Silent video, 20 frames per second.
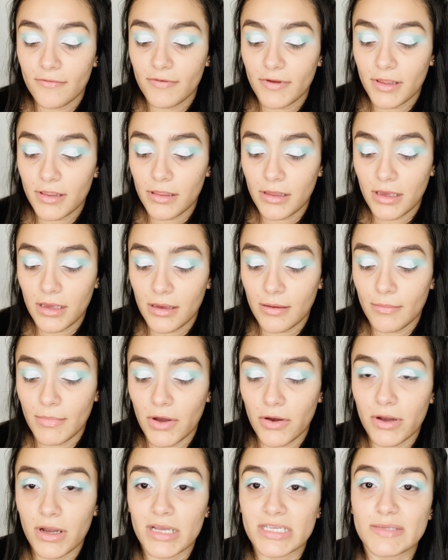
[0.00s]
the Milk
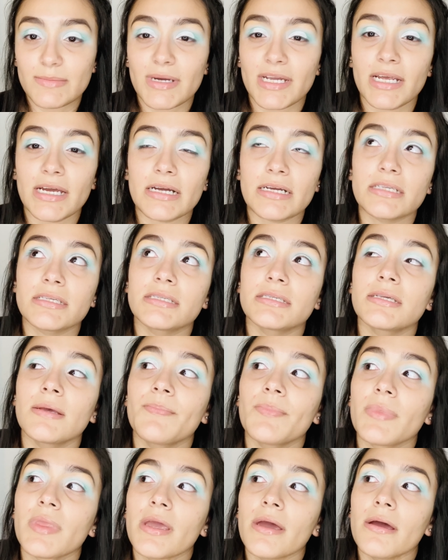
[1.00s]
Cosmetics
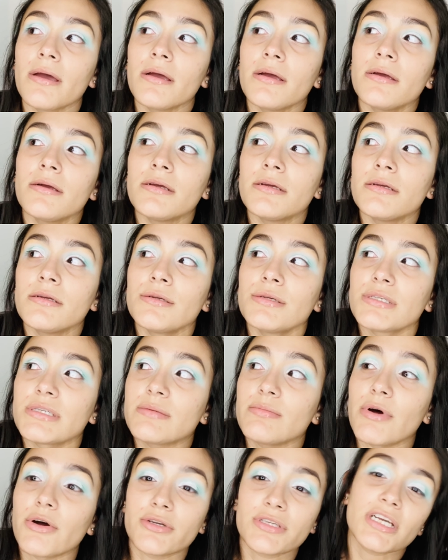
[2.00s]

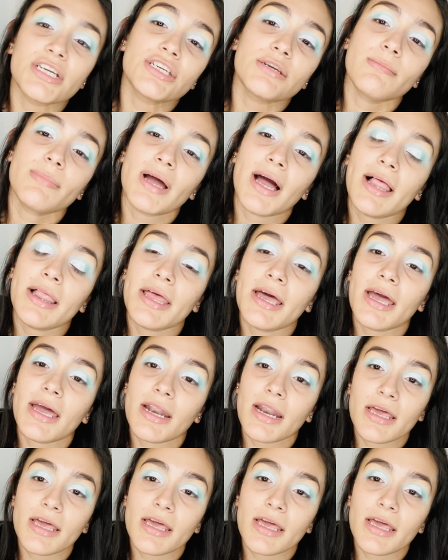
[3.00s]
Smoke Session palette, and I